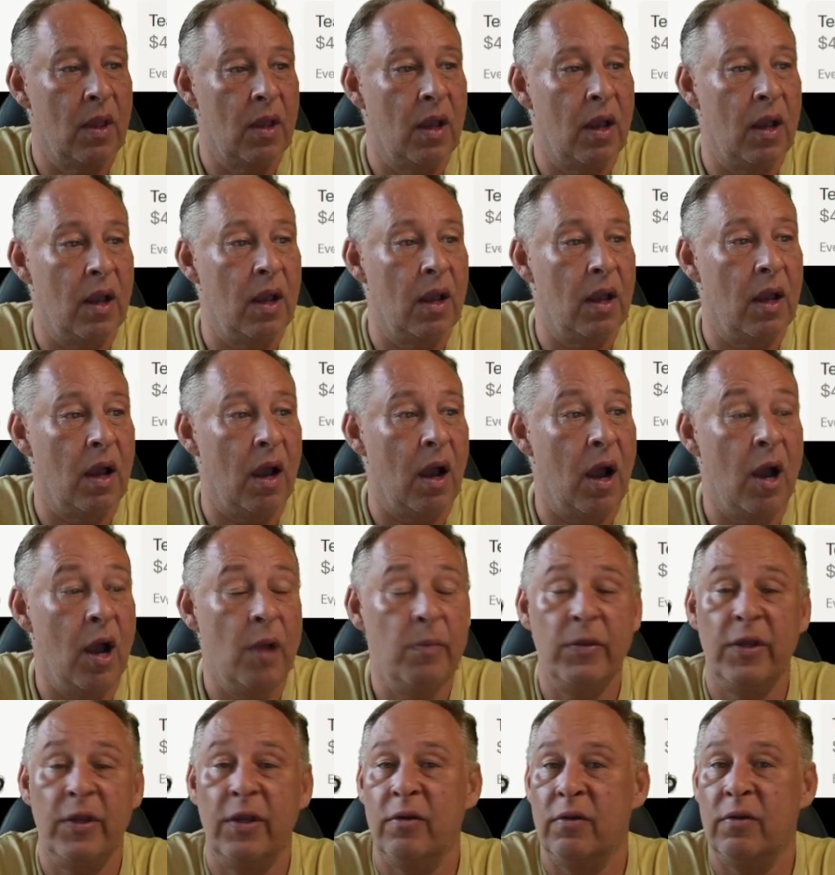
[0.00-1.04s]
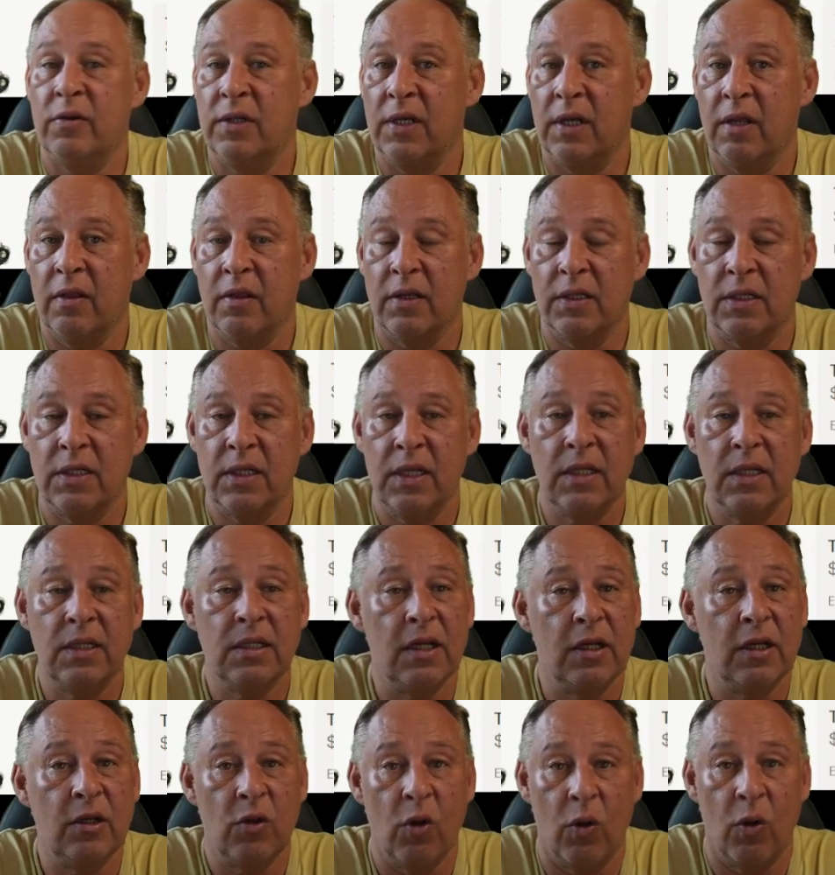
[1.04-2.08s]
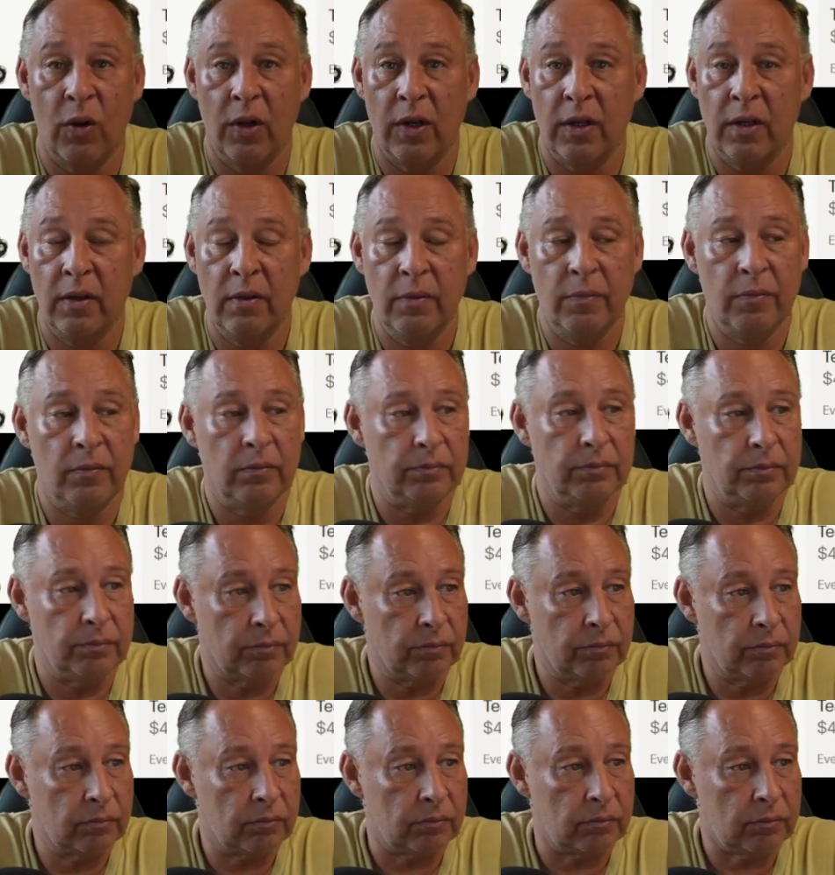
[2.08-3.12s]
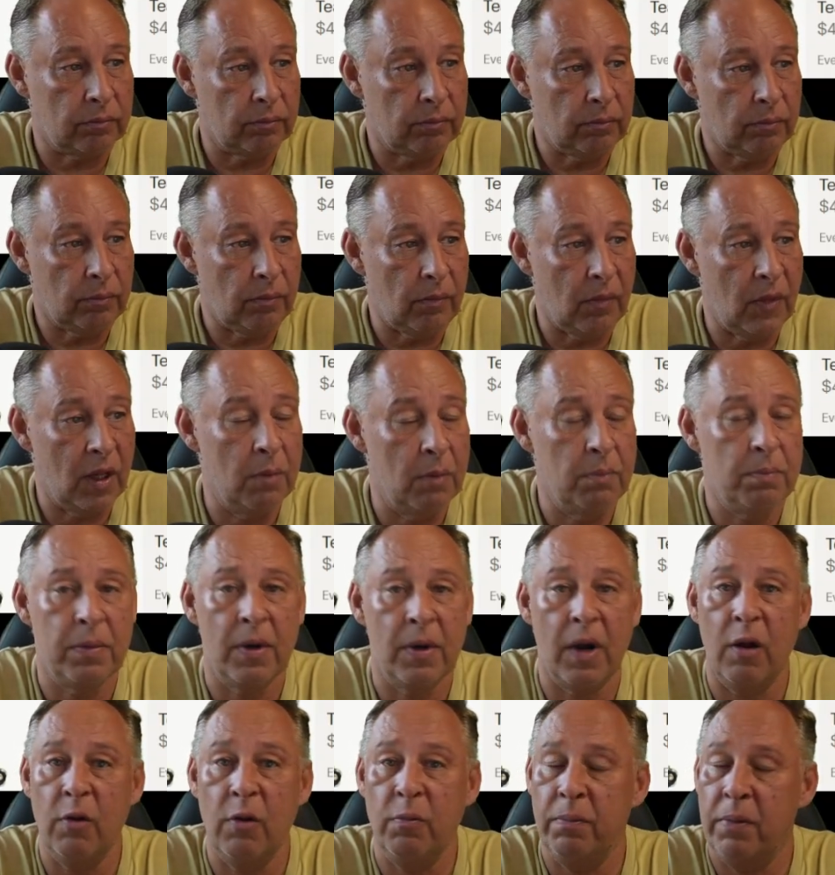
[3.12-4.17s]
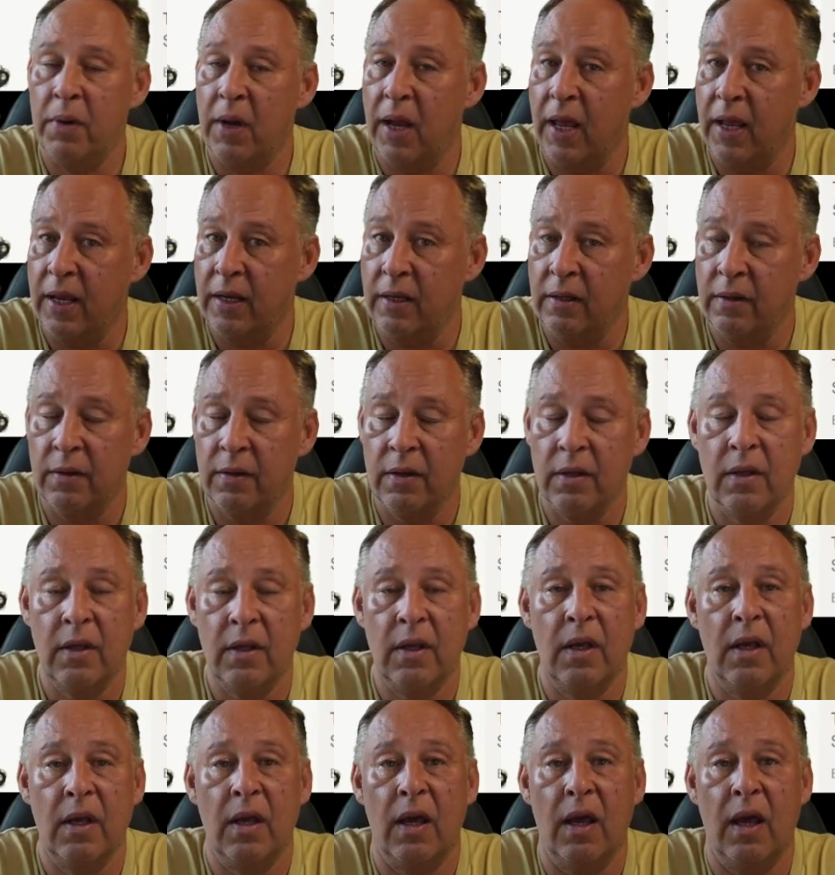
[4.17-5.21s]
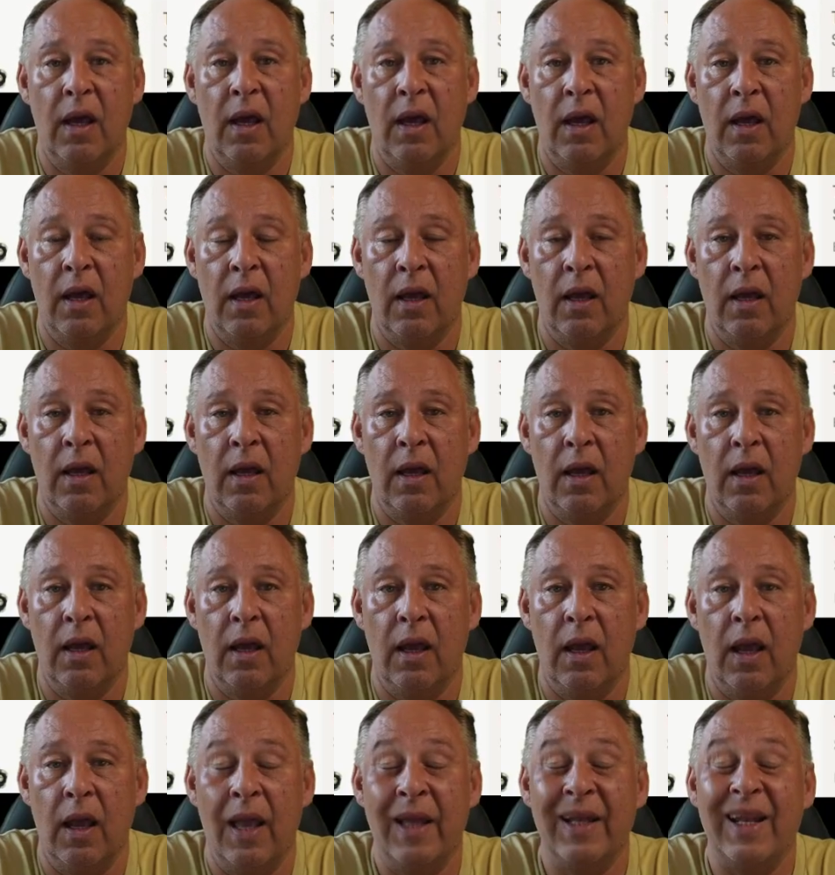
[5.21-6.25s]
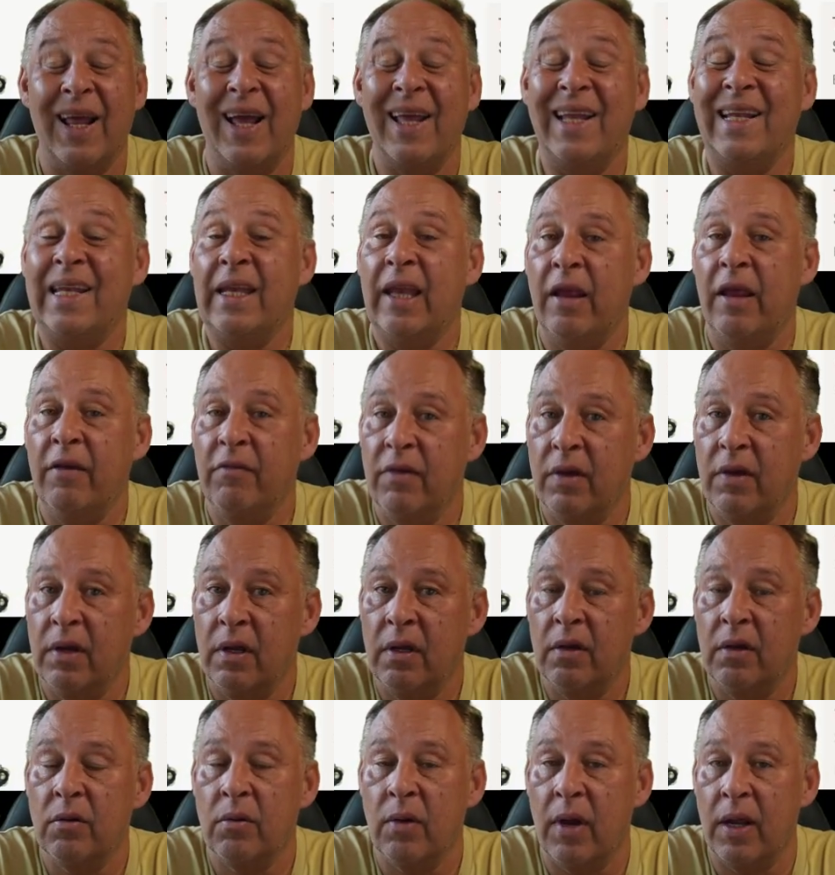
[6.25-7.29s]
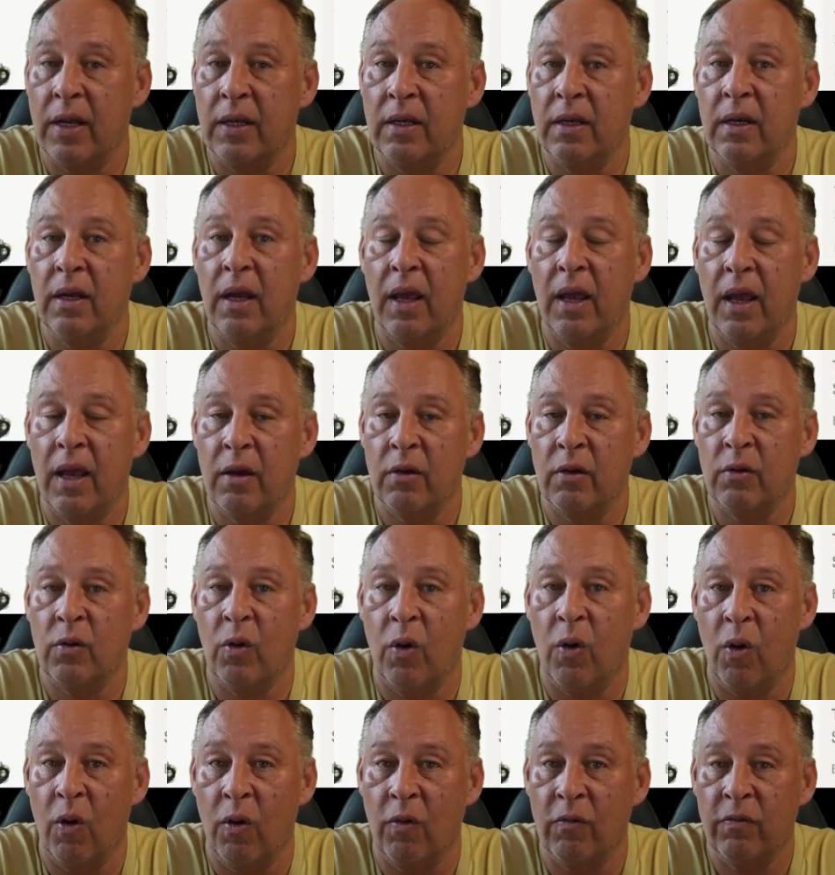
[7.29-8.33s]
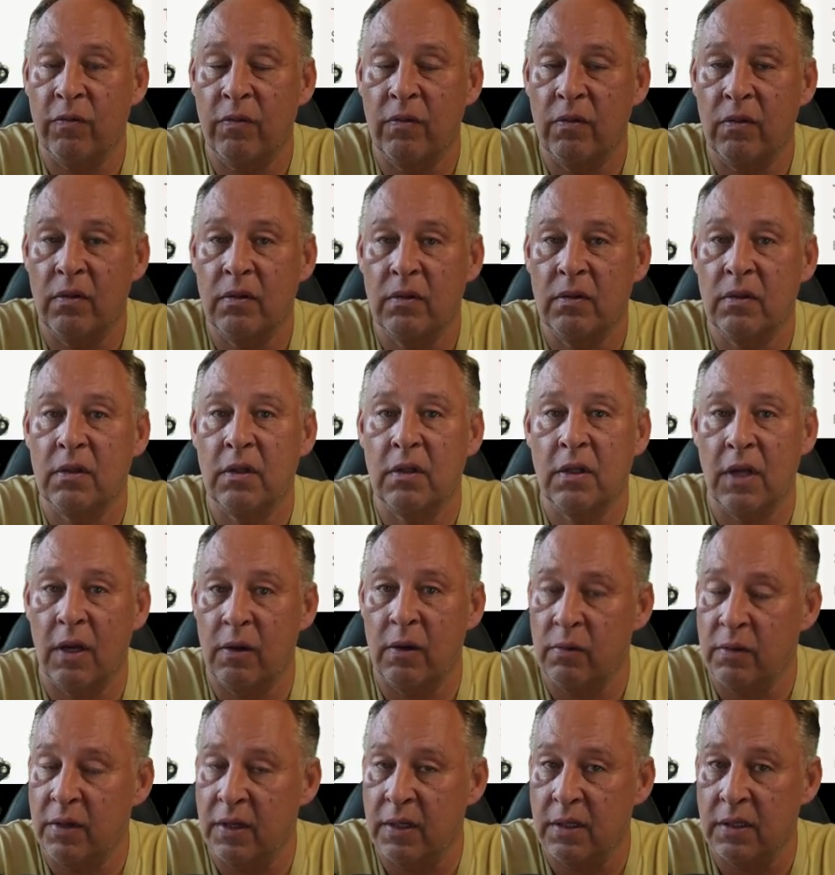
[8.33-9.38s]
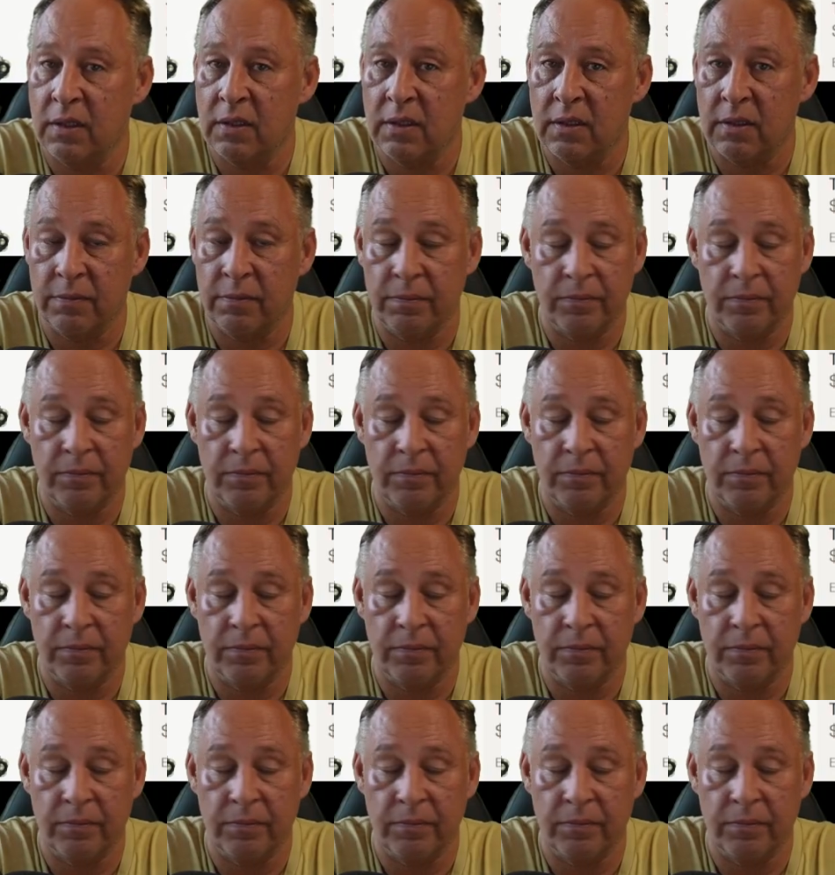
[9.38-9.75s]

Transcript: I'm using the $60 pro plan, uh, and I never run out of tokens,